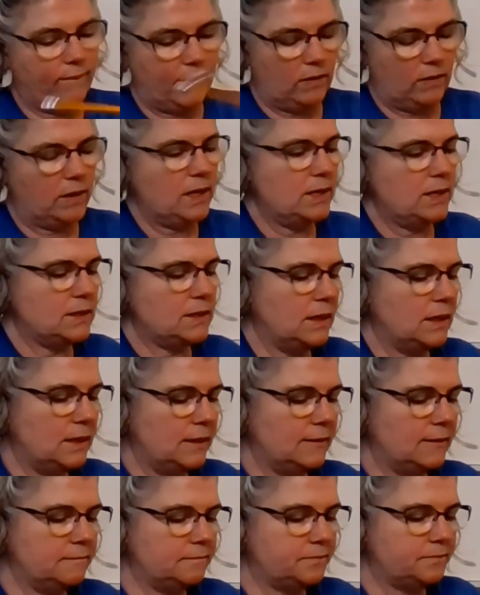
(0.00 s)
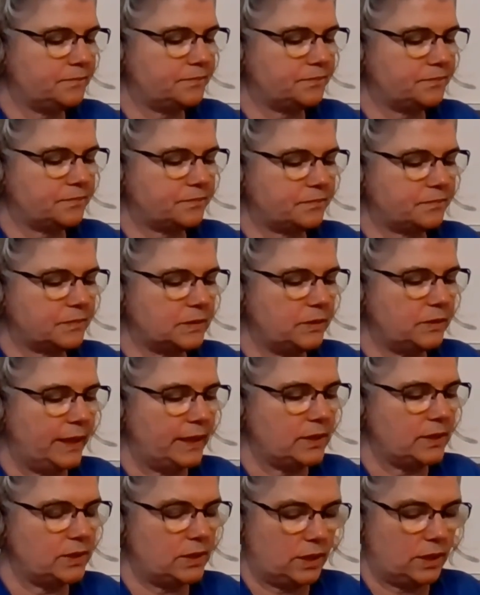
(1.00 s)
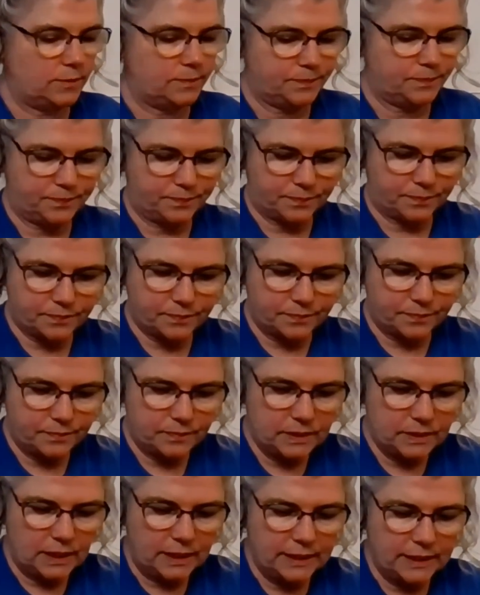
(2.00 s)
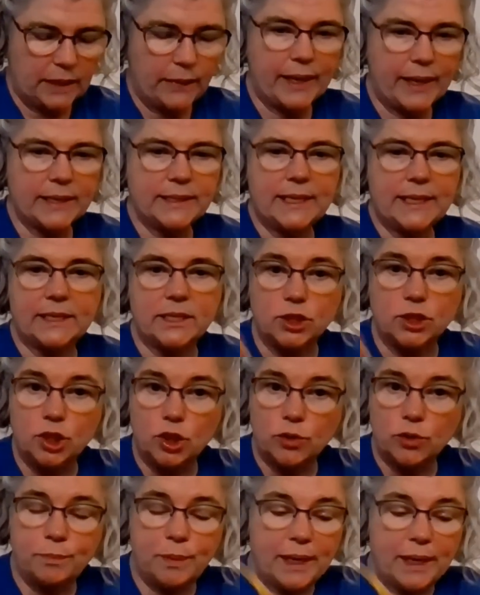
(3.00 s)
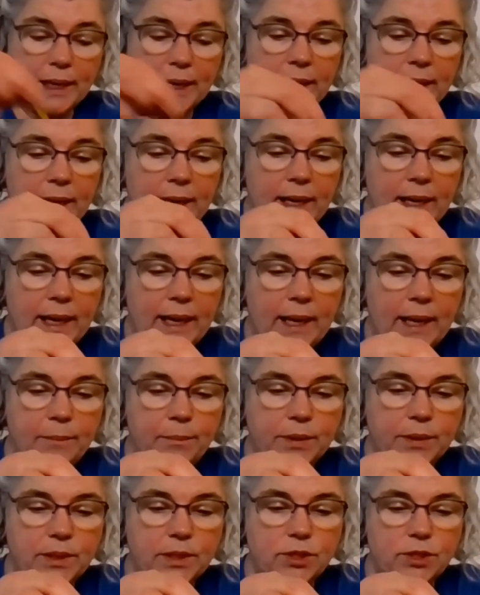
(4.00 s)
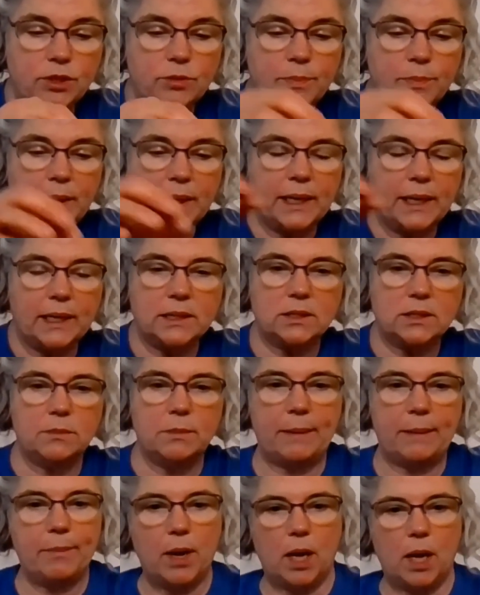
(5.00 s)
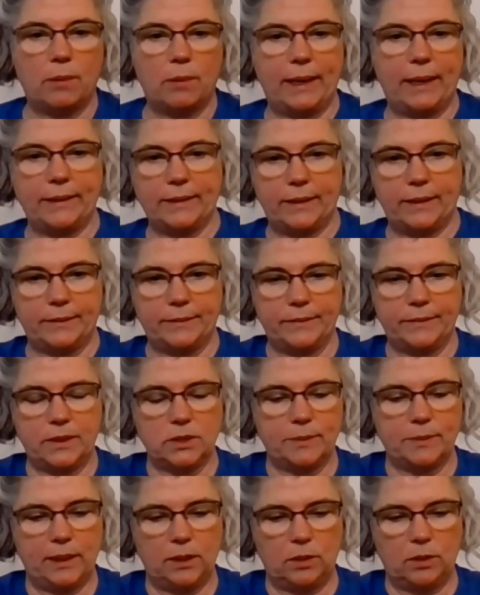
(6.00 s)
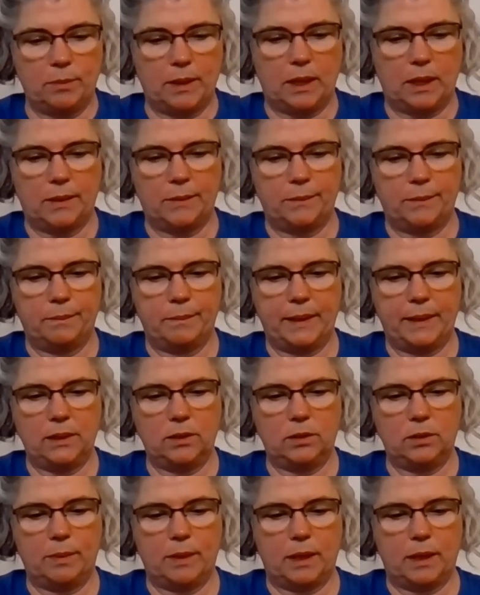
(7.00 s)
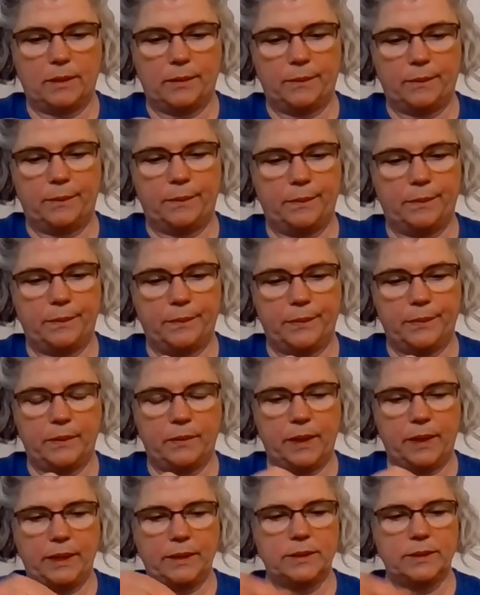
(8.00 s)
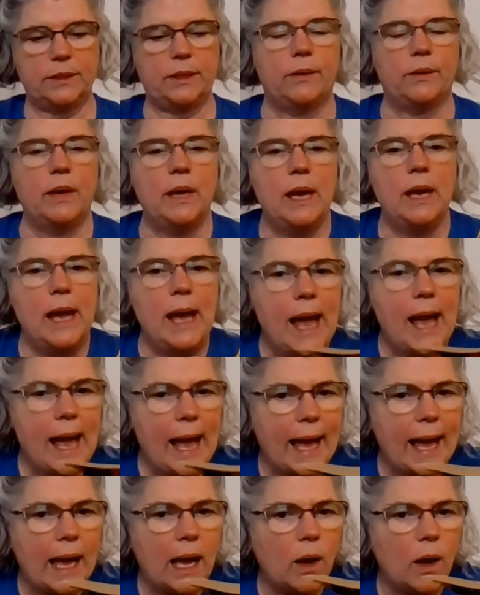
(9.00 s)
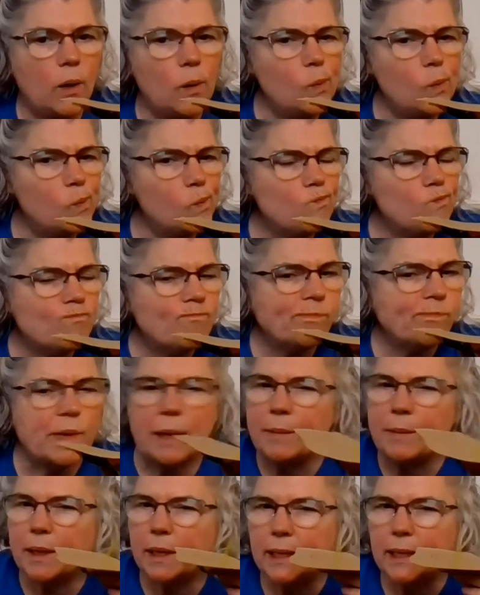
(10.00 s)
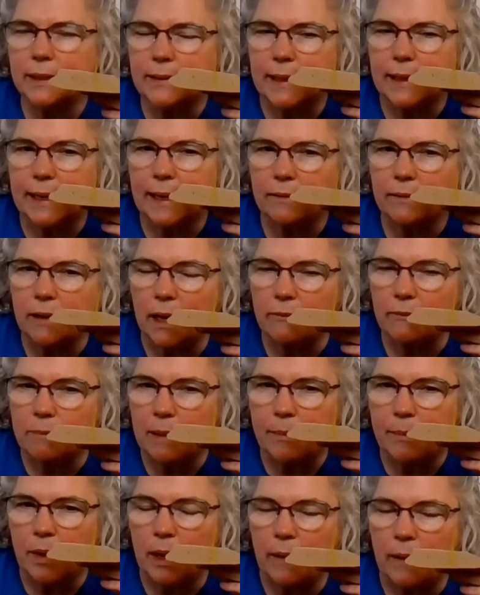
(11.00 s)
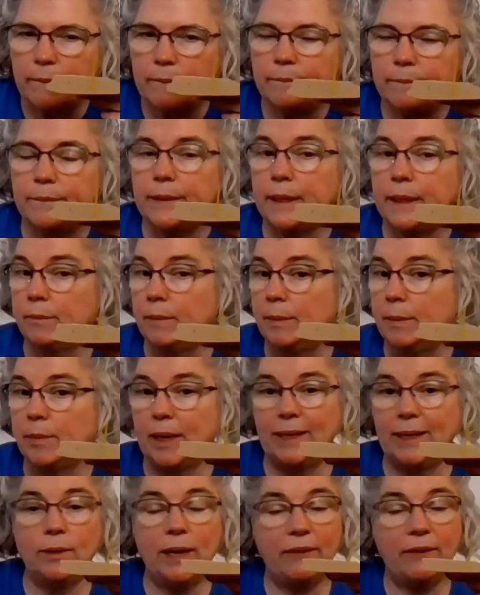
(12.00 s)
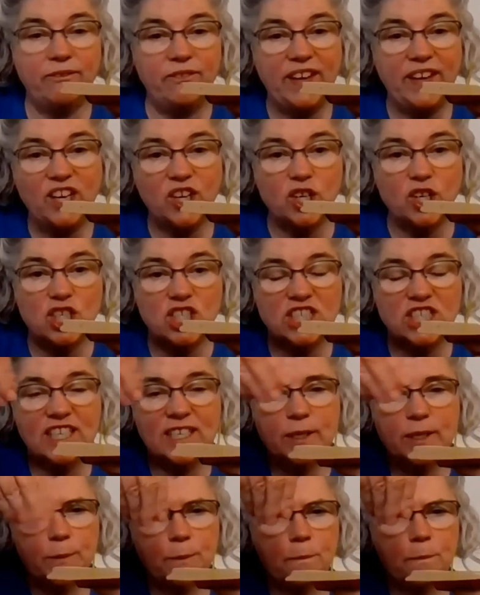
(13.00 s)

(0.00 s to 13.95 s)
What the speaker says: There it is. All right, so now I can take the toothpick and put the toothpick into my paw right there. There's my little paw, All right, so how am I going to get that out of my paw? Now remember, I don't have fingers.